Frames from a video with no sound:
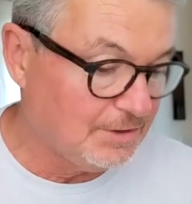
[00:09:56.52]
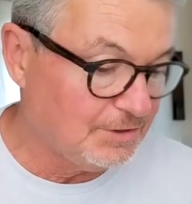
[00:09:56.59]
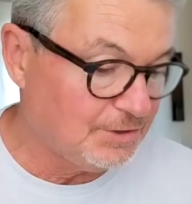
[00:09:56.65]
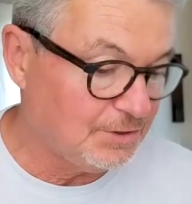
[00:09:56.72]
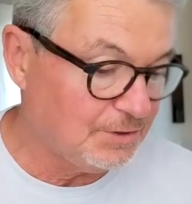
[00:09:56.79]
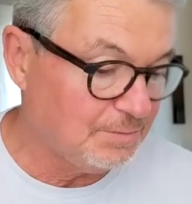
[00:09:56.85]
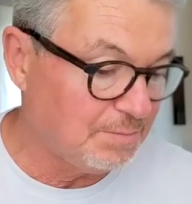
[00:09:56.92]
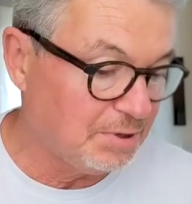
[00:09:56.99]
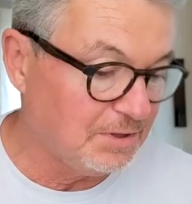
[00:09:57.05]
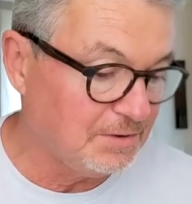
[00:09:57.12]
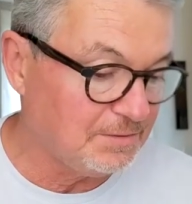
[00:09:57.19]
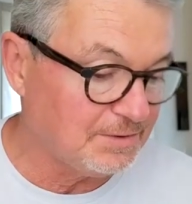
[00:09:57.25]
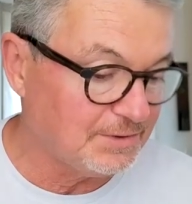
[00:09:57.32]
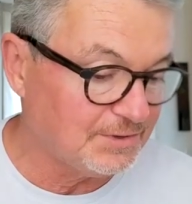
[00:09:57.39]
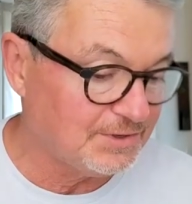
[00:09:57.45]
to
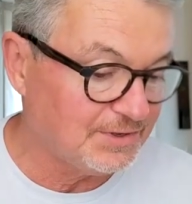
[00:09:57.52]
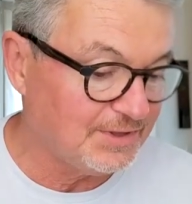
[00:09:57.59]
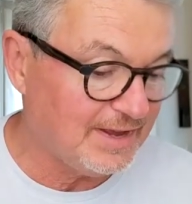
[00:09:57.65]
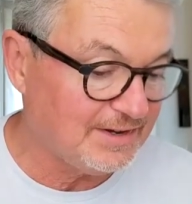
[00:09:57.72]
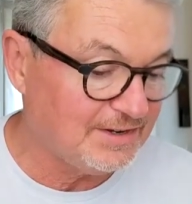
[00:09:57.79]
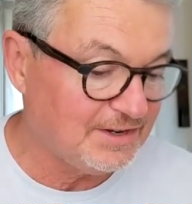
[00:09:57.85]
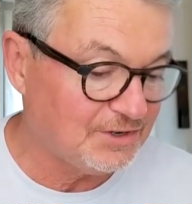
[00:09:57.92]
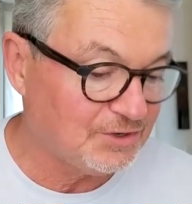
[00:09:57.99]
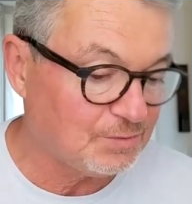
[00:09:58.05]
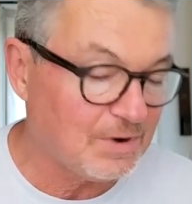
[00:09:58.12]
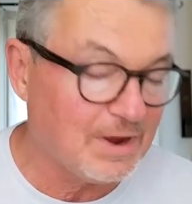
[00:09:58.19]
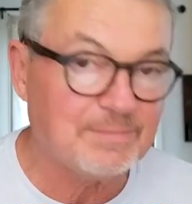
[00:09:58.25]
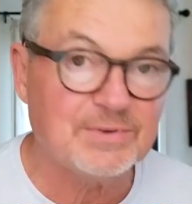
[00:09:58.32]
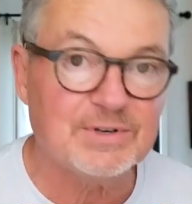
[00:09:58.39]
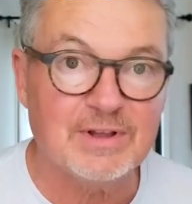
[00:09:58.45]
pollutants that
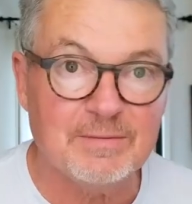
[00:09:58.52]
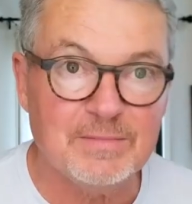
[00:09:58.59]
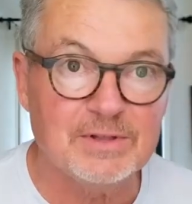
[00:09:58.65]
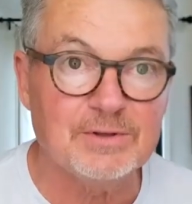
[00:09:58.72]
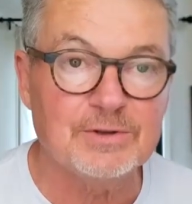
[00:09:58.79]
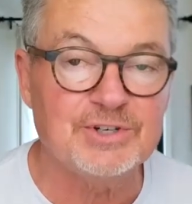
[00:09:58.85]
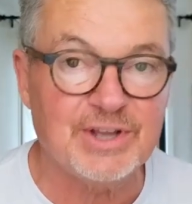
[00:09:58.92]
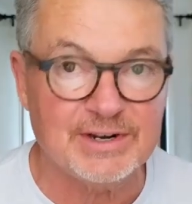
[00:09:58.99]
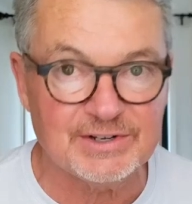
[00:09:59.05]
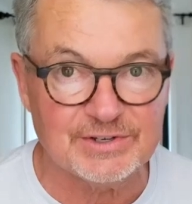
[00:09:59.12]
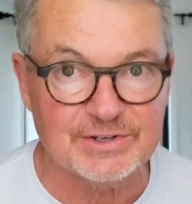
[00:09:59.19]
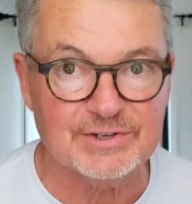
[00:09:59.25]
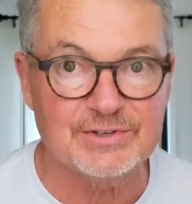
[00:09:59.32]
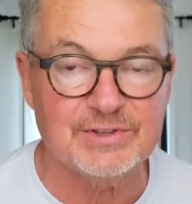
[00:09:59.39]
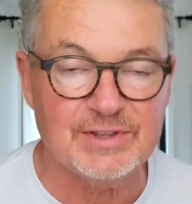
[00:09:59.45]
disrupt
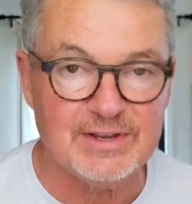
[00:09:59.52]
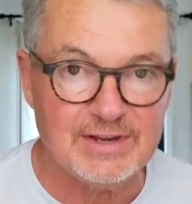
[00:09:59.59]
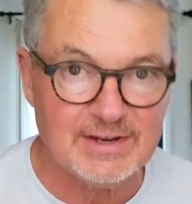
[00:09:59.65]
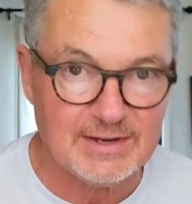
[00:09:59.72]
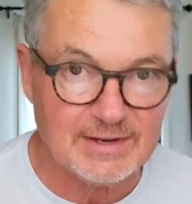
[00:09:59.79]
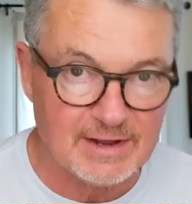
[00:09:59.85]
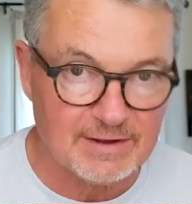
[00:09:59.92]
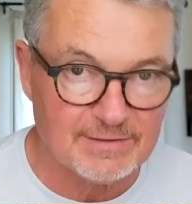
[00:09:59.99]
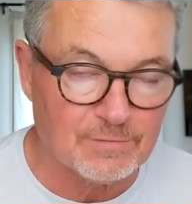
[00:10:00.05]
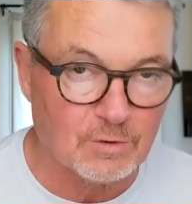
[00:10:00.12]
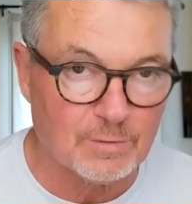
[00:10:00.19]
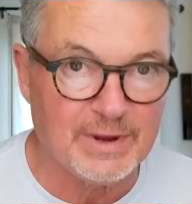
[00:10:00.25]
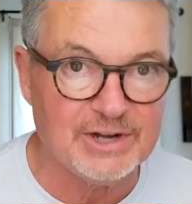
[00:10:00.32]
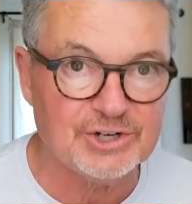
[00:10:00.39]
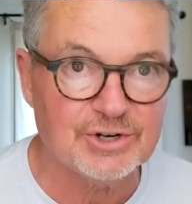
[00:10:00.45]
amelogenesis, the
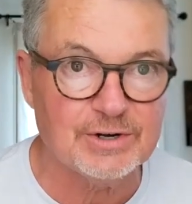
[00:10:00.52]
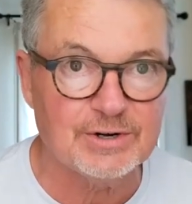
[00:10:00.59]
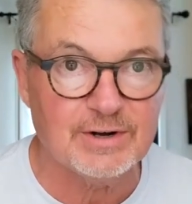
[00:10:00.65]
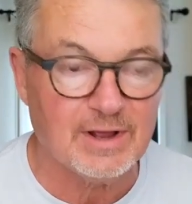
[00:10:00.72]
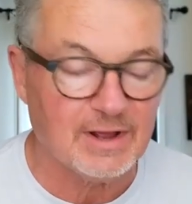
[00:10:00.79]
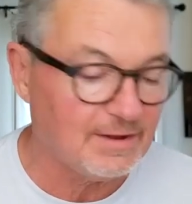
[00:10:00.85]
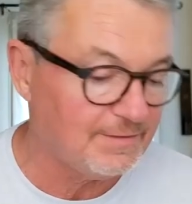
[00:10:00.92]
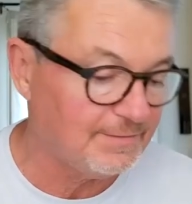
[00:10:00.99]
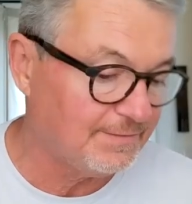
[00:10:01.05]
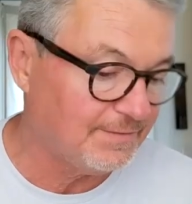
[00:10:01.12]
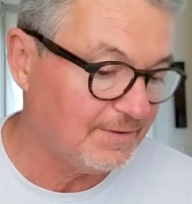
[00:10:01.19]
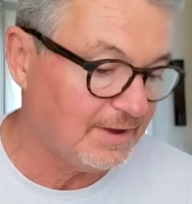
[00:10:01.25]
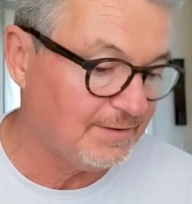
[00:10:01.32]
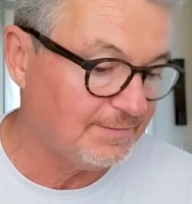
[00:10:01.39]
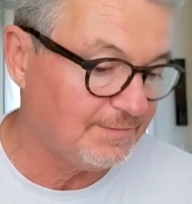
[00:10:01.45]
formation of
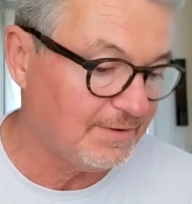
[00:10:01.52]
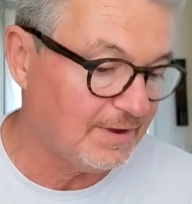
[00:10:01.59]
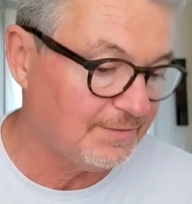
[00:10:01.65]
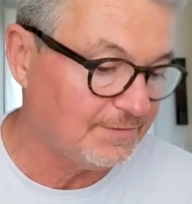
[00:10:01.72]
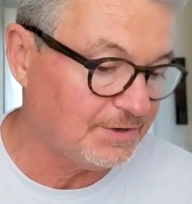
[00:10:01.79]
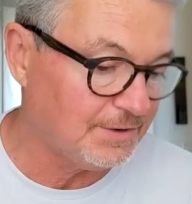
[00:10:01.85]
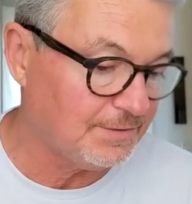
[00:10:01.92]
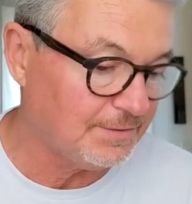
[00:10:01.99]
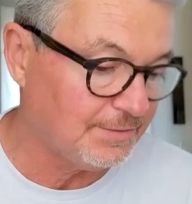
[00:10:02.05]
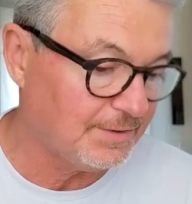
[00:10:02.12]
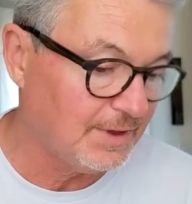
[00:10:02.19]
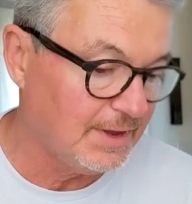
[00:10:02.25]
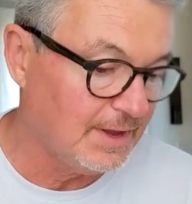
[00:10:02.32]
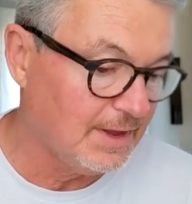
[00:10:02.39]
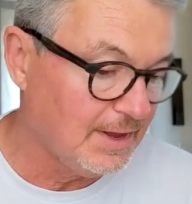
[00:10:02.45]
tooth.
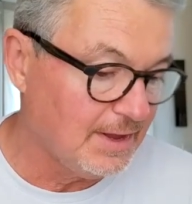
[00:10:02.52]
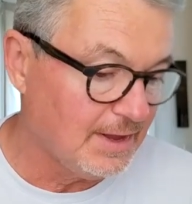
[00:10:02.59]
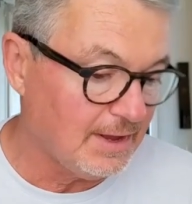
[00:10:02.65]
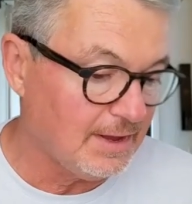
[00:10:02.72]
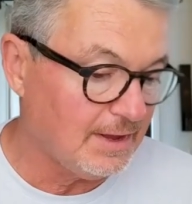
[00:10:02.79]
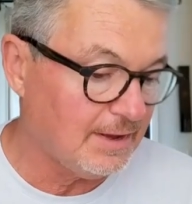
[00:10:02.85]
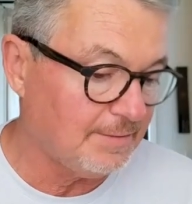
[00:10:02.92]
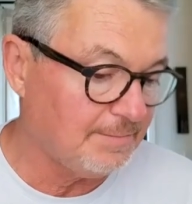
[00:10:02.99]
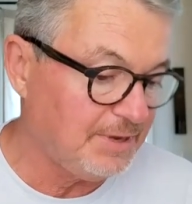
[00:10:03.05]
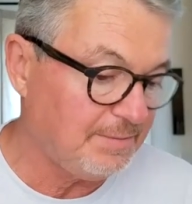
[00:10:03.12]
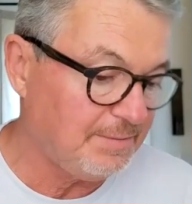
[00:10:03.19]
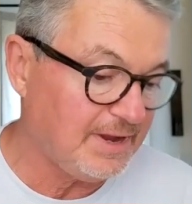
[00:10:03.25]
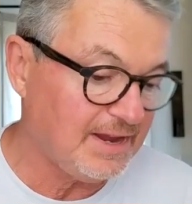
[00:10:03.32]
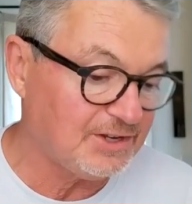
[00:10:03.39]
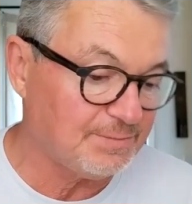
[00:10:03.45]

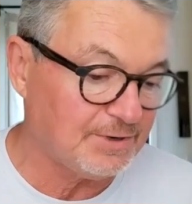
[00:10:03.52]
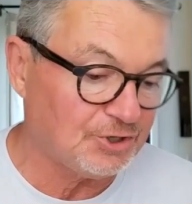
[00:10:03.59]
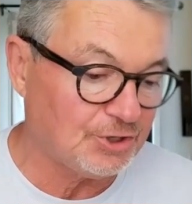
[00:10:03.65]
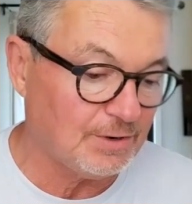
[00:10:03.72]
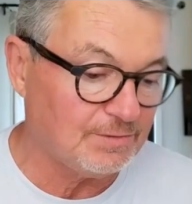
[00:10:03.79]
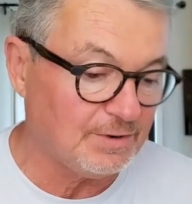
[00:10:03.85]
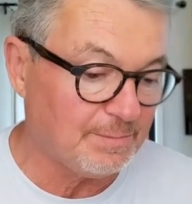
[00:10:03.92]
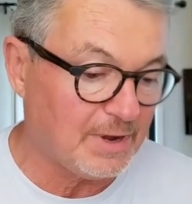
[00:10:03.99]
BPA has been shown to